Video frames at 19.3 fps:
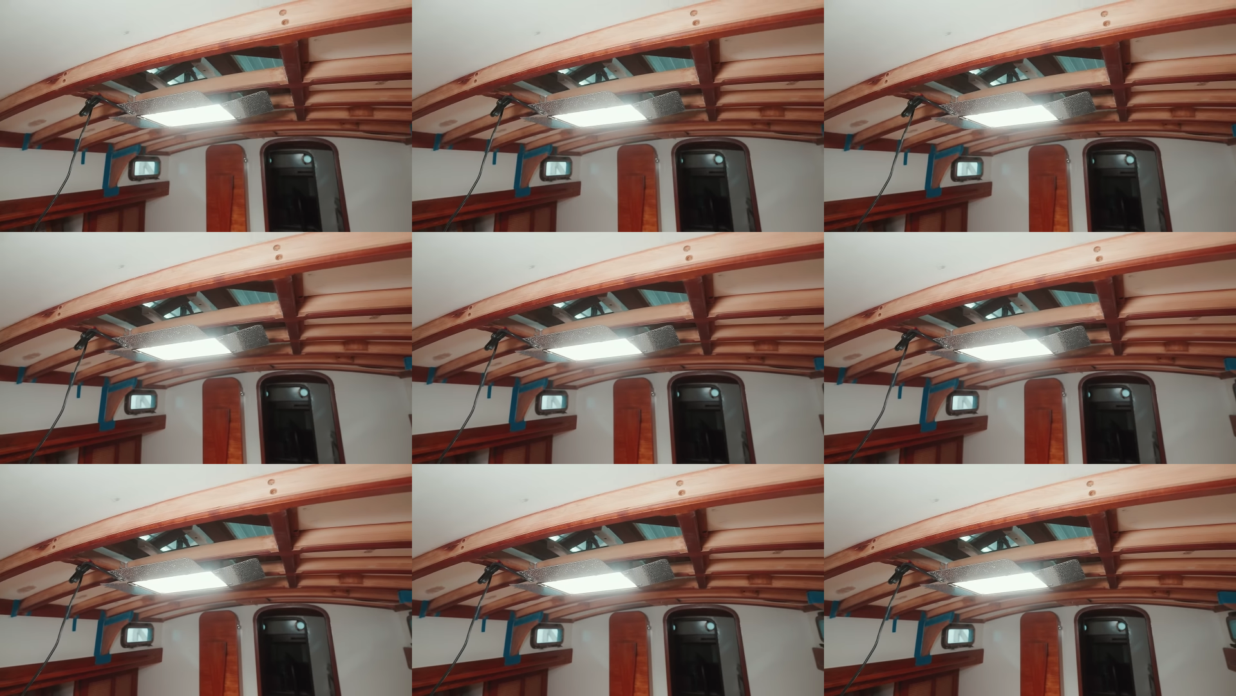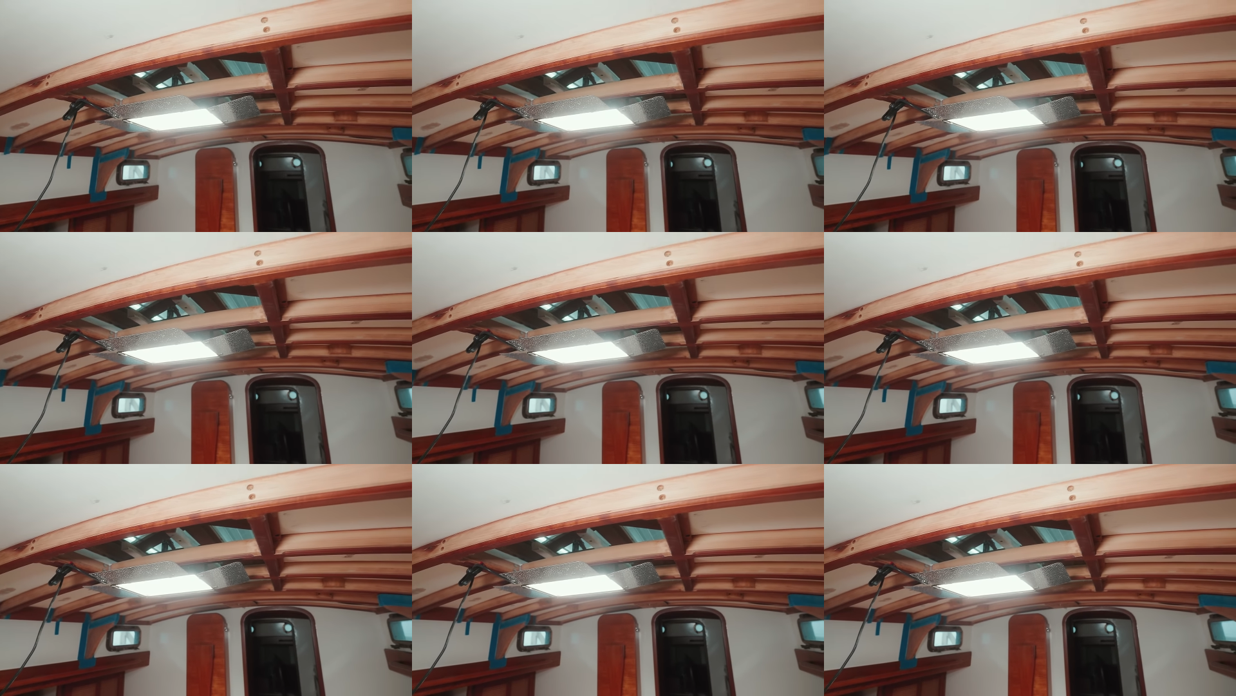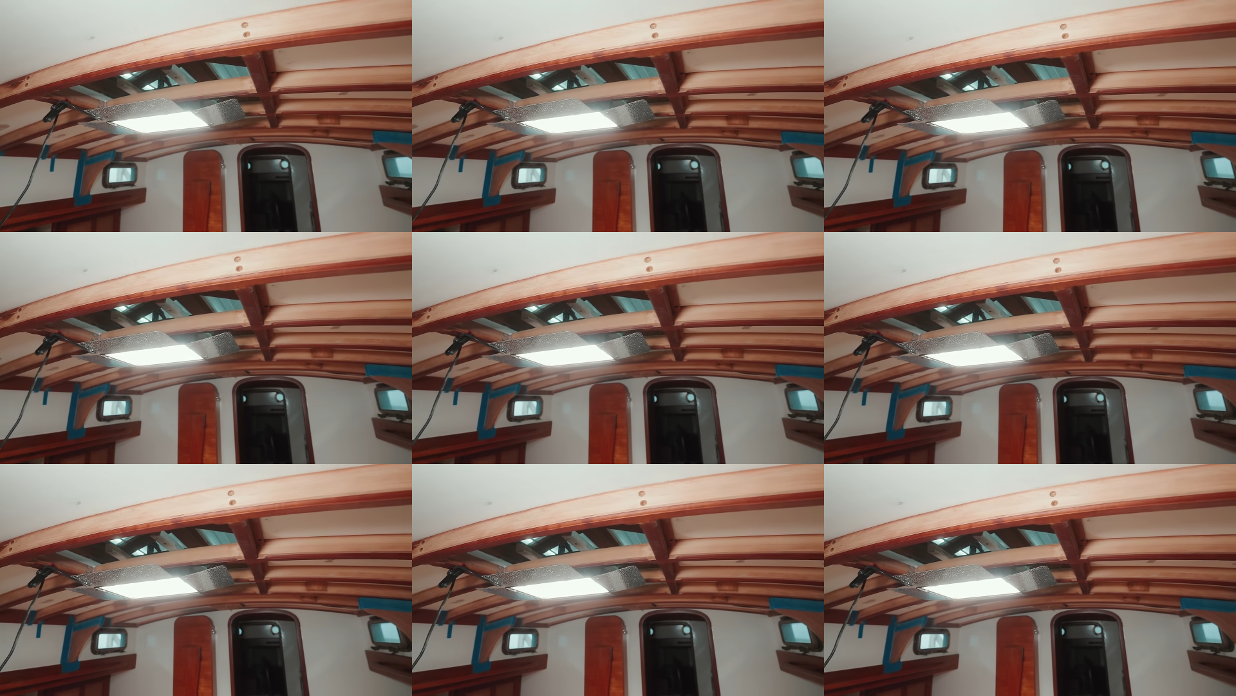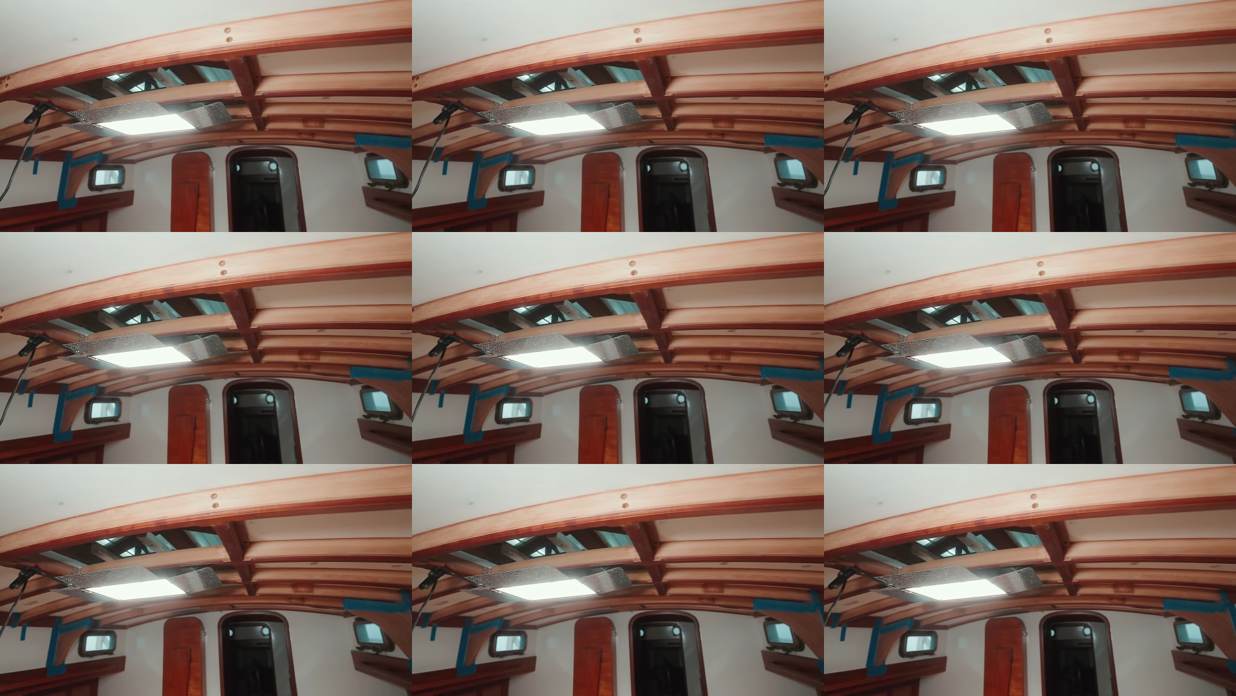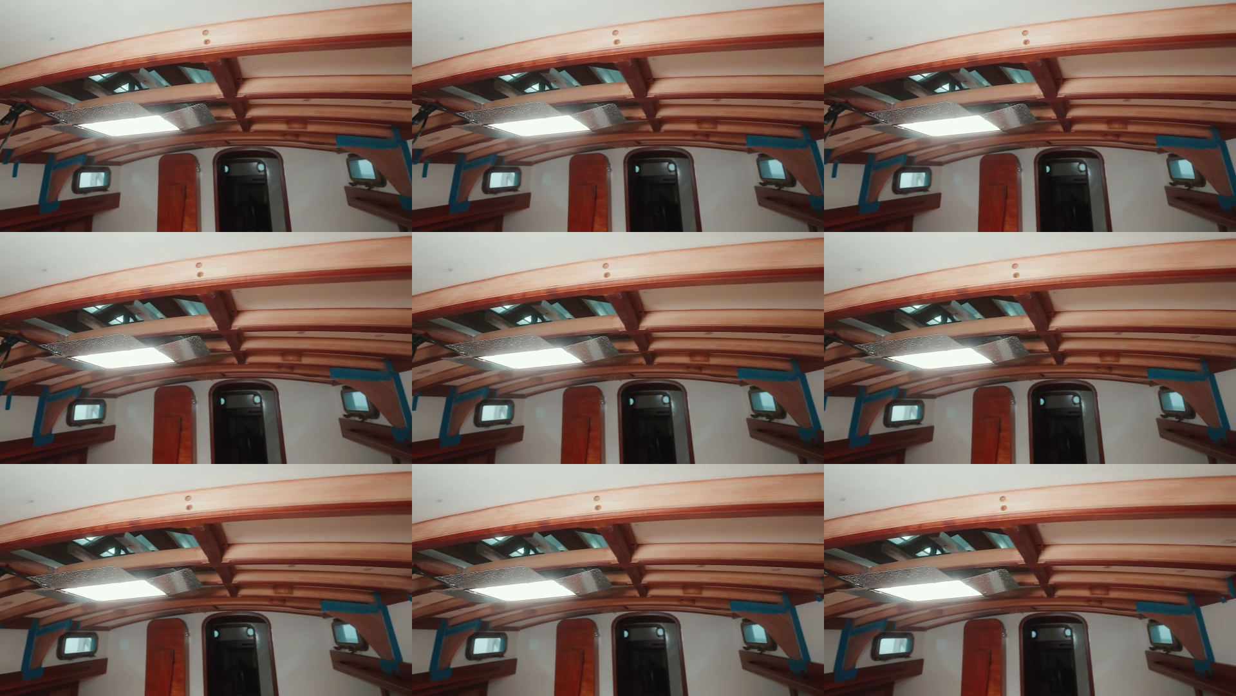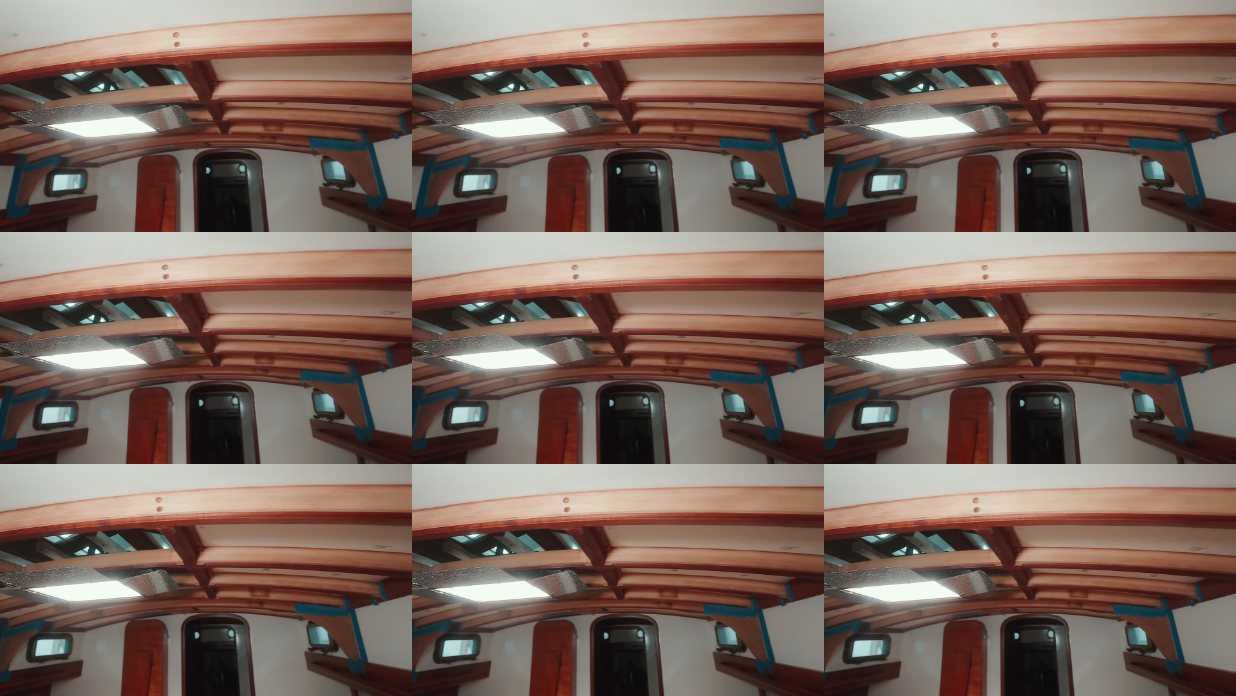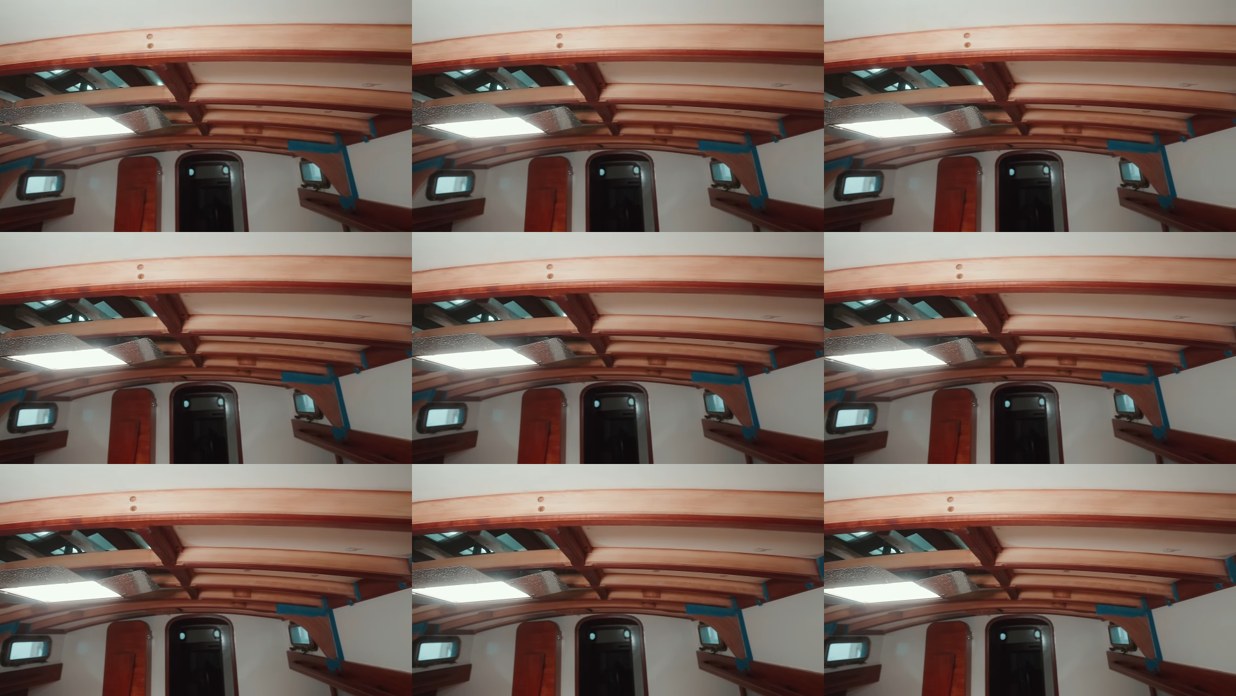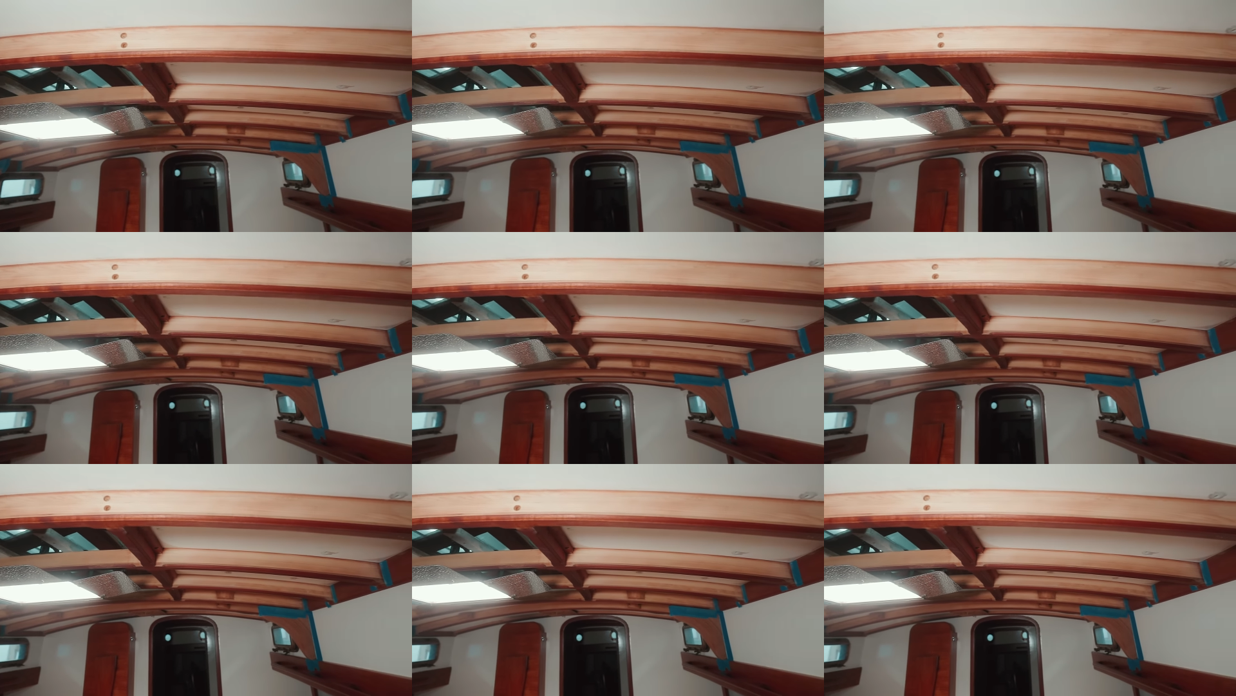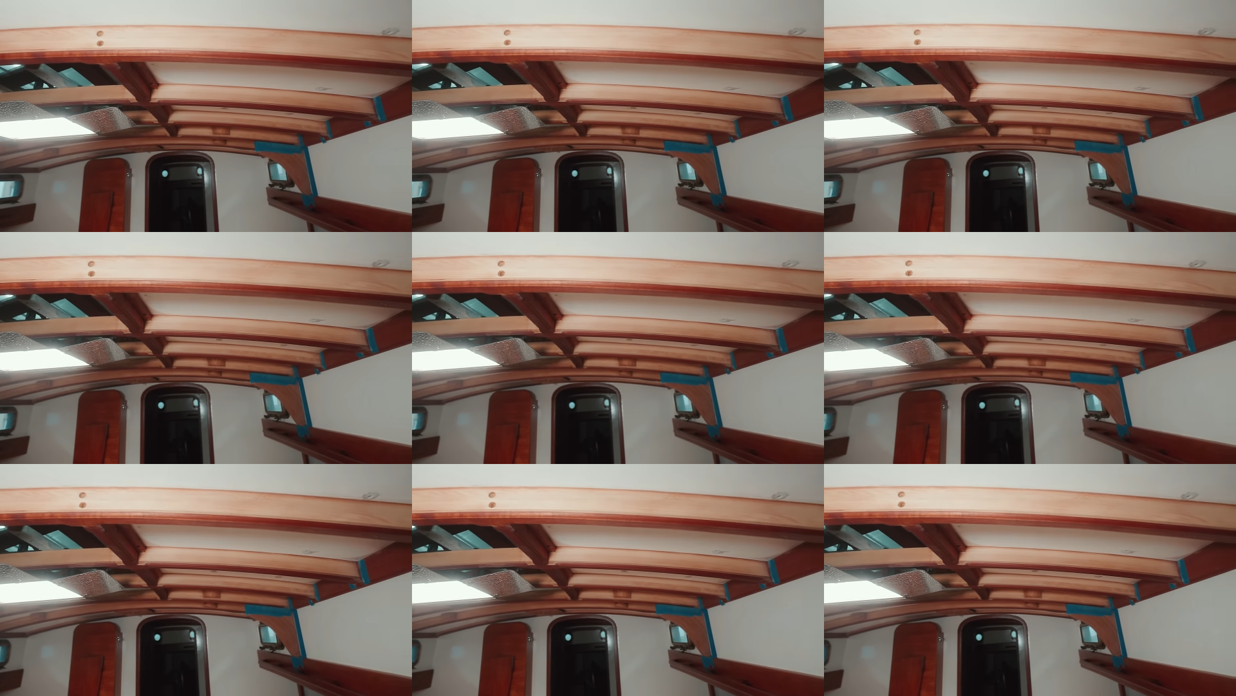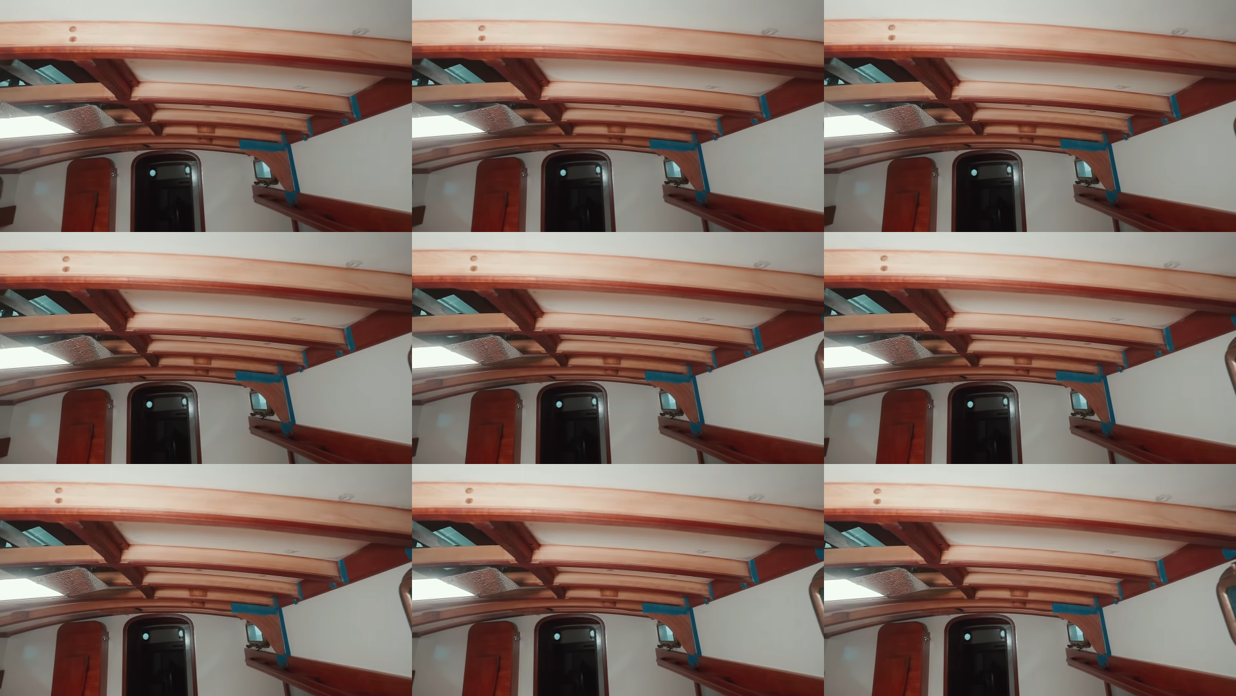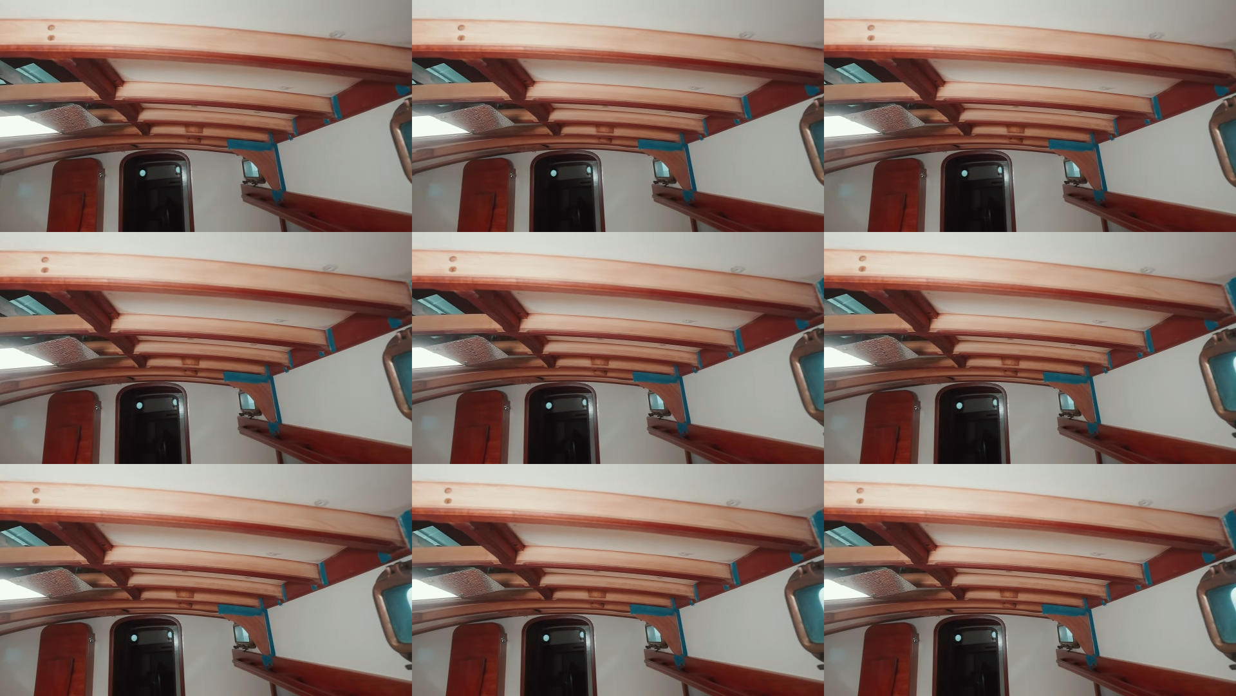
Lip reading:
No face is visible, so there are no lips to read.